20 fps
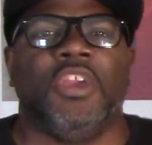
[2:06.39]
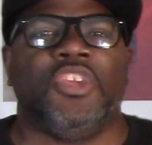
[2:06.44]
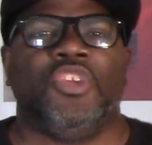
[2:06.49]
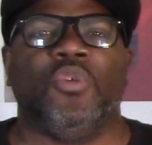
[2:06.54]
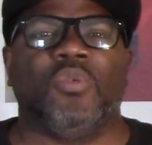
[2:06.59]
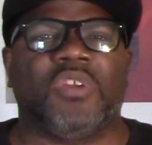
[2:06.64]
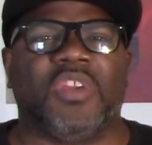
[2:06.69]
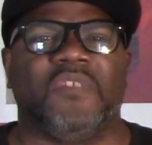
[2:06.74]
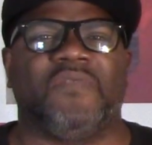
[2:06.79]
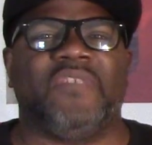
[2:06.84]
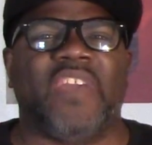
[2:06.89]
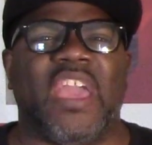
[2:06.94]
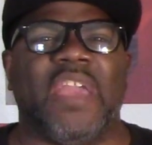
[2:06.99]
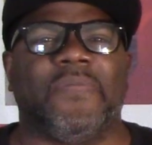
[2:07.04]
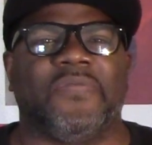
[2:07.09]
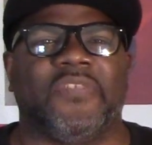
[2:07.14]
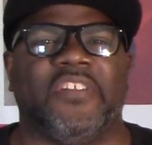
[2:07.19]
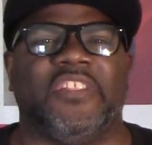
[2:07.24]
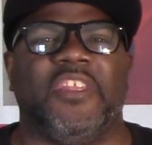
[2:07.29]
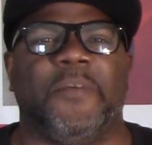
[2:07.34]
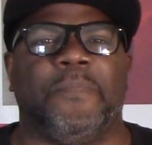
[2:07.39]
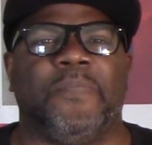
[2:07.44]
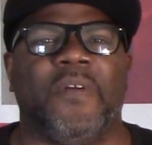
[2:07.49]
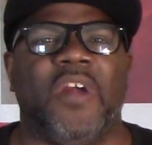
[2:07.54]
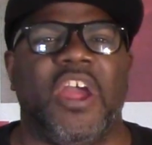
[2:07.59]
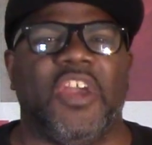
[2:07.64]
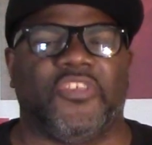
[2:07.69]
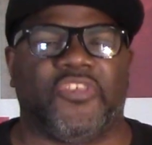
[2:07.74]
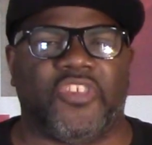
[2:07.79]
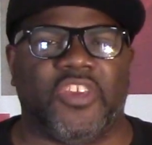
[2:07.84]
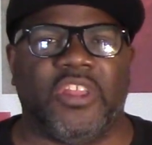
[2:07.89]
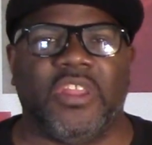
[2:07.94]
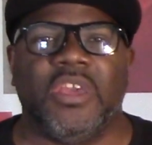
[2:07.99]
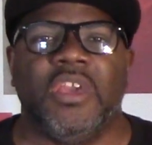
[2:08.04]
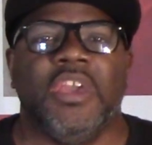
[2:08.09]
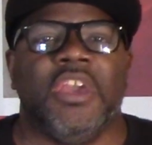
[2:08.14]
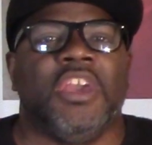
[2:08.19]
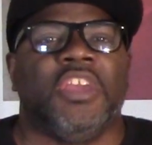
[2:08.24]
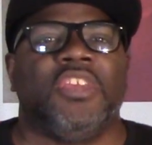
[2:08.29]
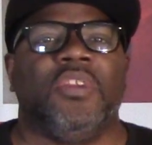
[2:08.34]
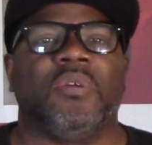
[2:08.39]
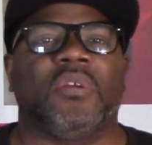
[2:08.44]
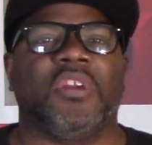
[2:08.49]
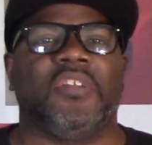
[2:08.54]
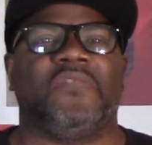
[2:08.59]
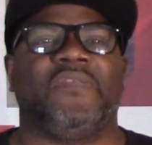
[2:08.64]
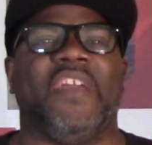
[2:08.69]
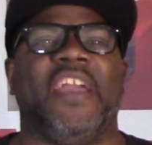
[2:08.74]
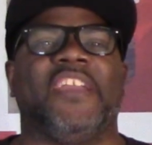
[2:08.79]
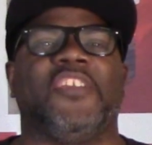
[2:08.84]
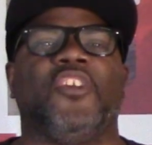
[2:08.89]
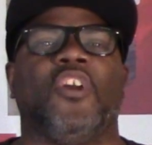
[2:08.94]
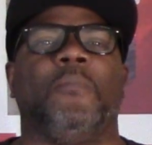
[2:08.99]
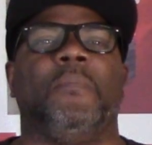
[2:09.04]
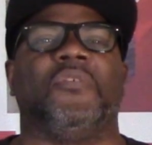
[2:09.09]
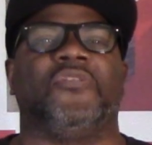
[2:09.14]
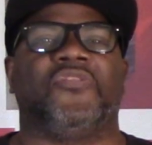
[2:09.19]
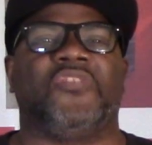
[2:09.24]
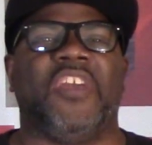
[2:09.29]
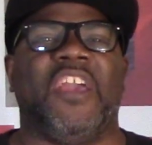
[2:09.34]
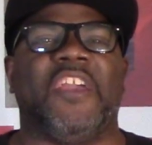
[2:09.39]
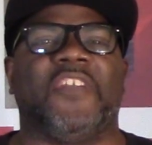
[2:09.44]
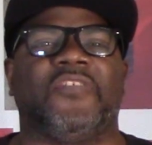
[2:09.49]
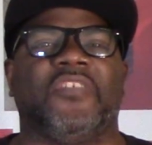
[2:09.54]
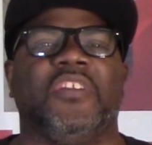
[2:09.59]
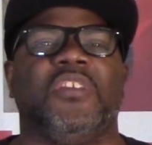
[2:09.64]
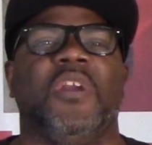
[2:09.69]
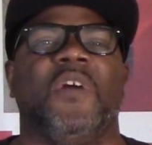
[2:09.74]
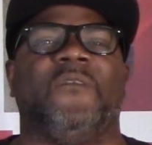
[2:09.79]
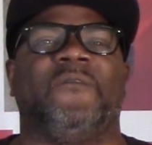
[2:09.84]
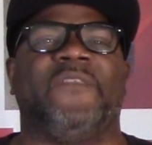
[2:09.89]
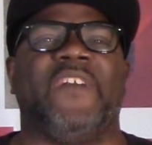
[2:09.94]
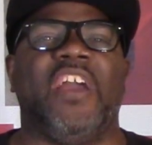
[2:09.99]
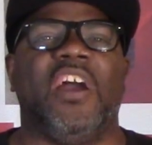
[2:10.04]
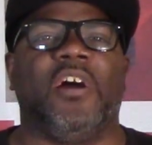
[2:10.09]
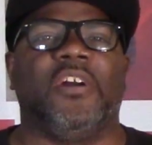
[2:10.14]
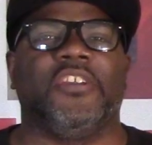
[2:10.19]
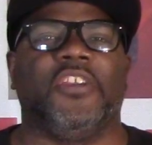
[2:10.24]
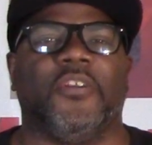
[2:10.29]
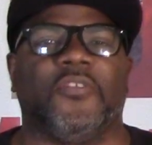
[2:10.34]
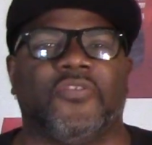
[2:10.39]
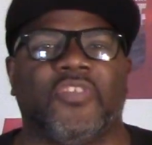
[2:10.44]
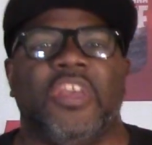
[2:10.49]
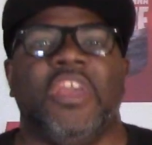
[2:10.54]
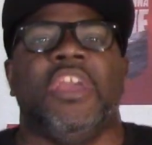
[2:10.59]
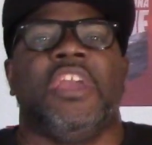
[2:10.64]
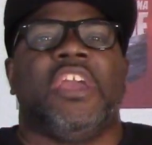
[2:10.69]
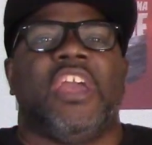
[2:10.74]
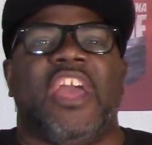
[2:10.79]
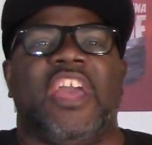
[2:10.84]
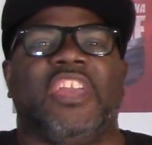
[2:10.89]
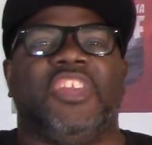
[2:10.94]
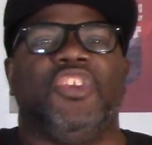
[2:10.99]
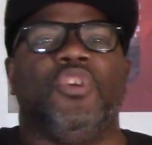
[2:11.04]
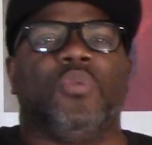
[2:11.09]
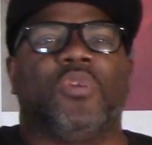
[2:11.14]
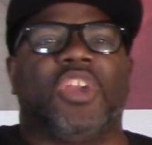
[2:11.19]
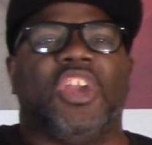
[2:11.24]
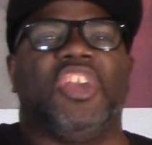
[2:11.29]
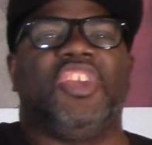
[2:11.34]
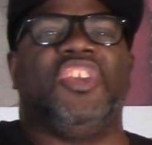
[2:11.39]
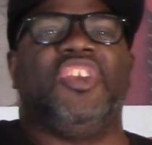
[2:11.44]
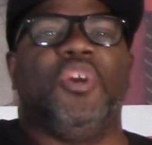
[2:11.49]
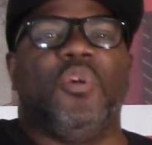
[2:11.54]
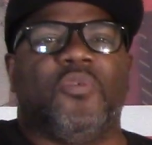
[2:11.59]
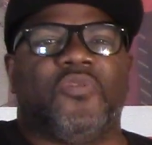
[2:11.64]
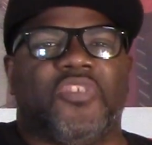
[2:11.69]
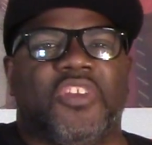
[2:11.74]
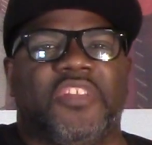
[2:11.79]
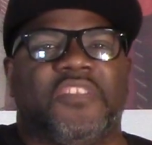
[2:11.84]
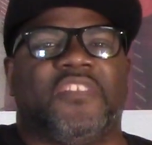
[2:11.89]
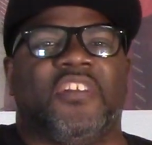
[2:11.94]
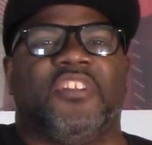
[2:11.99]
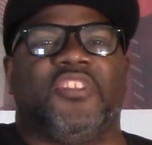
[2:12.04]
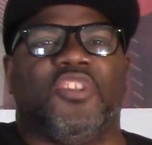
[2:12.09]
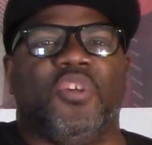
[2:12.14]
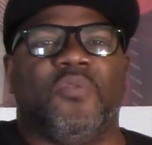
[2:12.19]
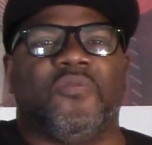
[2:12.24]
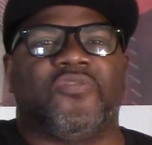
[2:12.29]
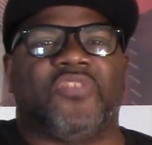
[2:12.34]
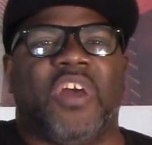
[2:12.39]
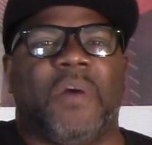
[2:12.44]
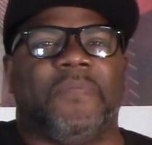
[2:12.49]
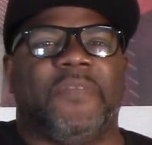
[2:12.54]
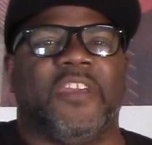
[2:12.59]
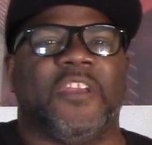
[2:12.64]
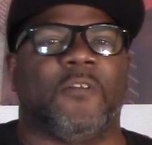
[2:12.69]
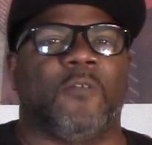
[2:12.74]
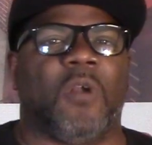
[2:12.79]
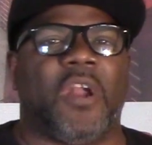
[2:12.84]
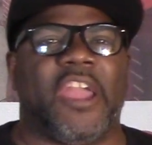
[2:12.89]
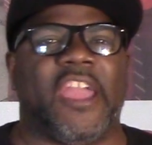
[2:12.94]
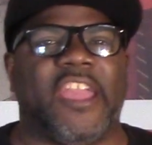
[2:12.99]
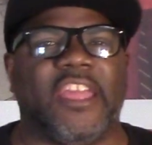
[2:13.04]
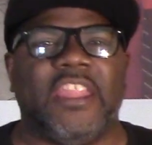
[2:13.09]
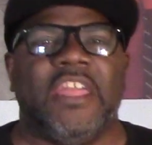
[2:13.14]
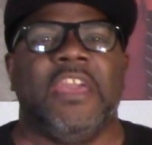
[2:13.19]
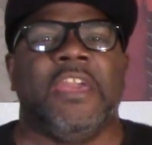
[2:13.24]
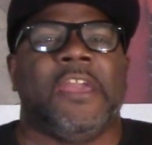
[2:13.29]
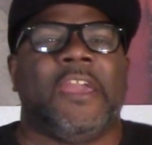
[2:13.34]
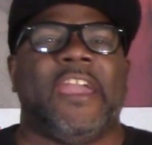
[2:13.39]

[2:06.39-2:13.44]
You can take the depression. You can take your mistakes and your failures and you can use it to do something great.